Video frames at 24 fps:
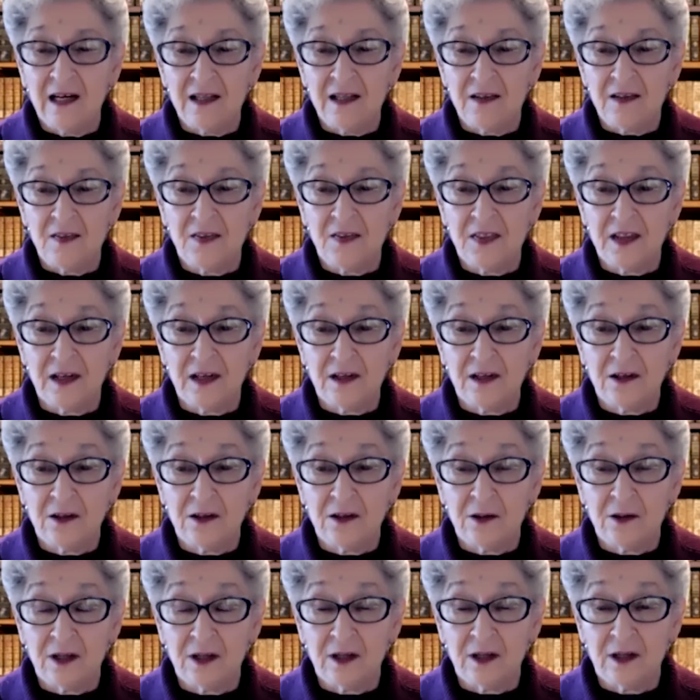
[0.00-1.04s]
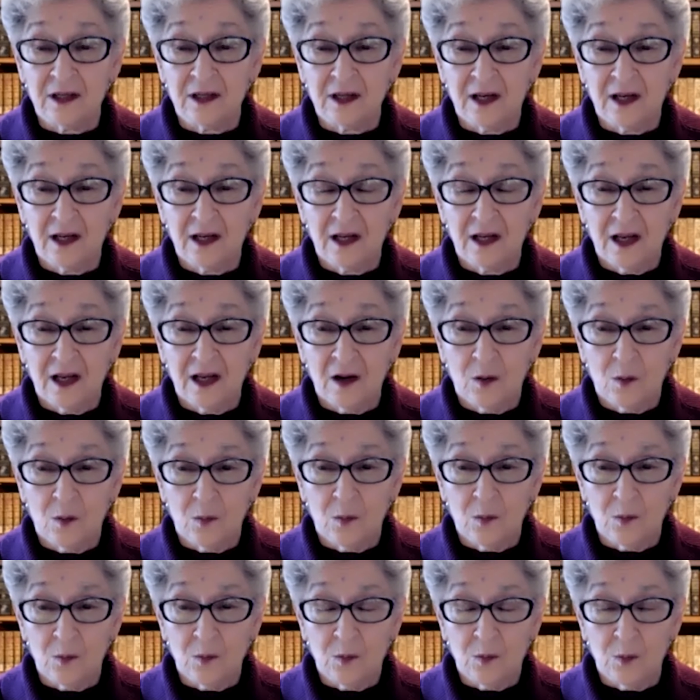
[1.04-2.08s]
There
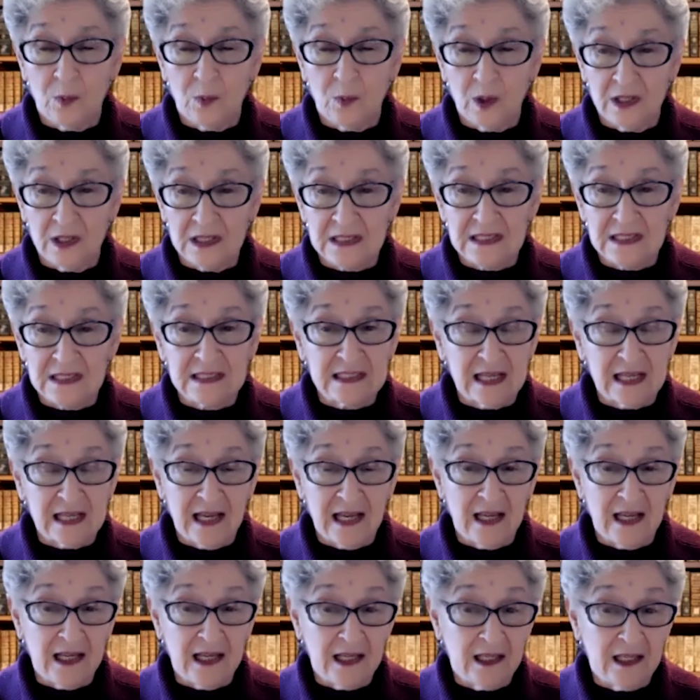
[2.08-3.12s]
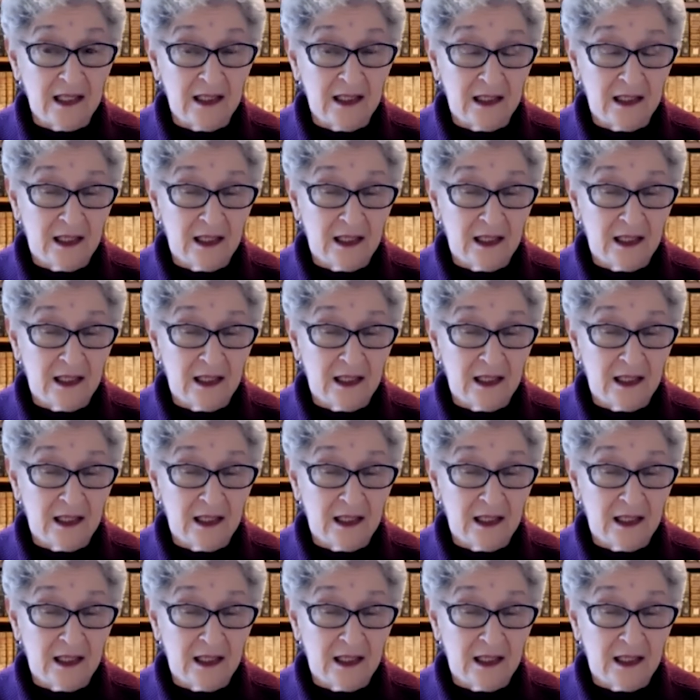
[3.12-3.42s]
was a